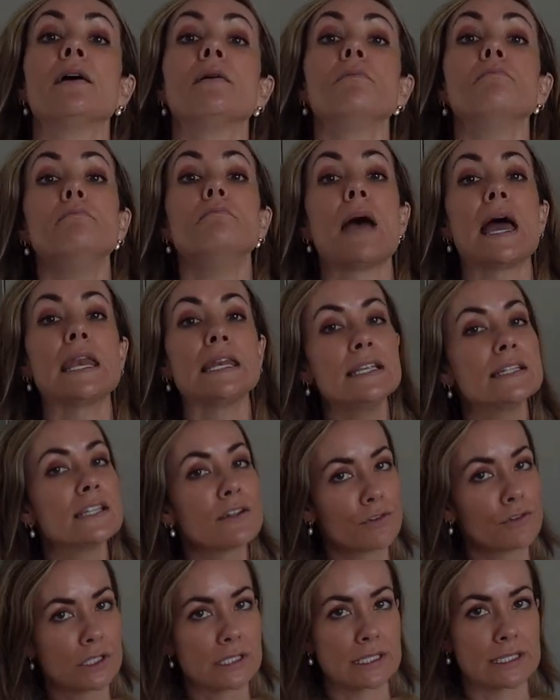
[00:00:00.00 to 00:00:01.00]
many
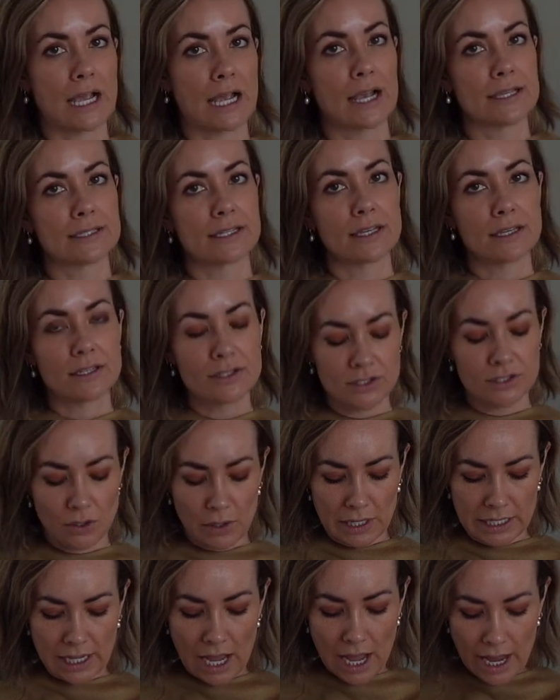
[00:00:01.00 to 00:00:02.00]
different sizes. So
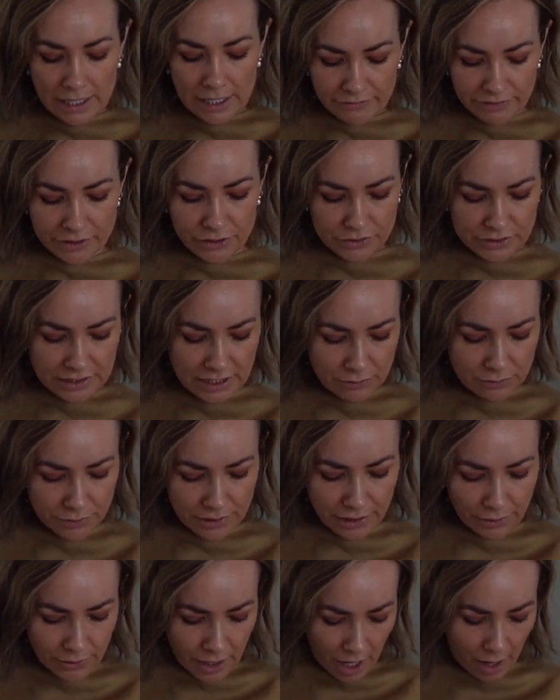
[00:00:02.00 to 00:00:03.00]
I kind of understand where
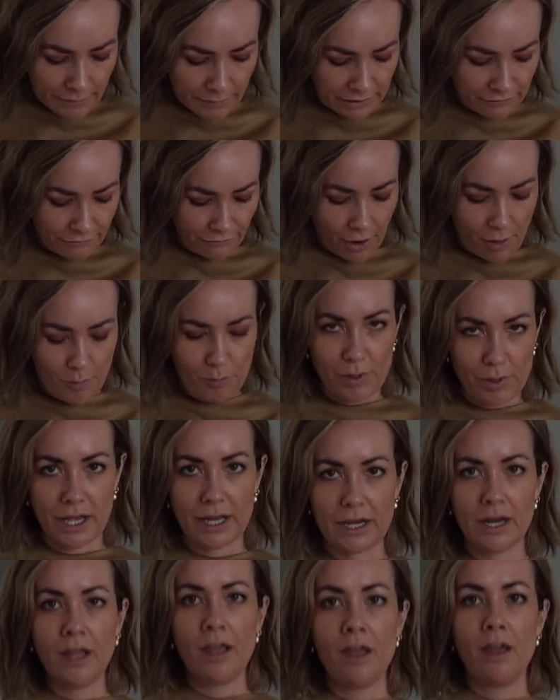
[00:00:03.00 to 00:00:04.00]
they were coming from,
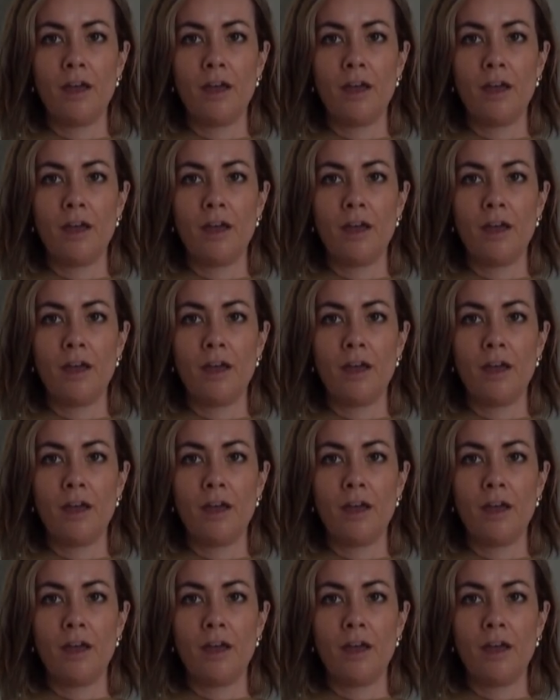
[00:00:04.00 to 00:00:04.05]
but